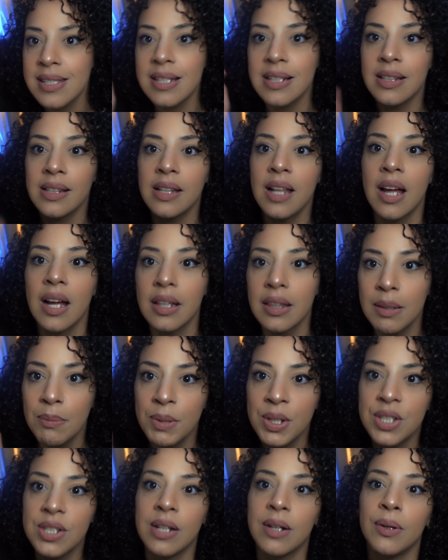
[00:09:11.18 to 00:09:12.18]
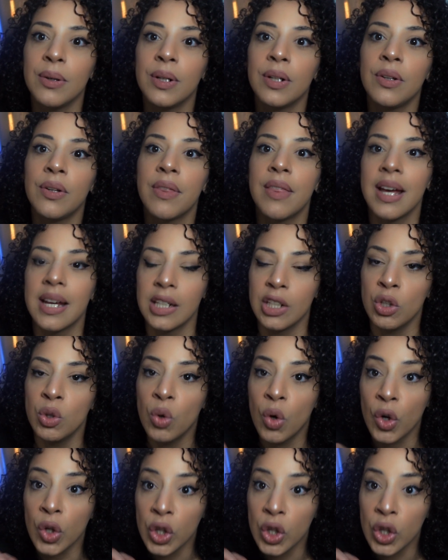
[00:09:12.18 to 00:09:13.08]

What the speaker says: select the material that you are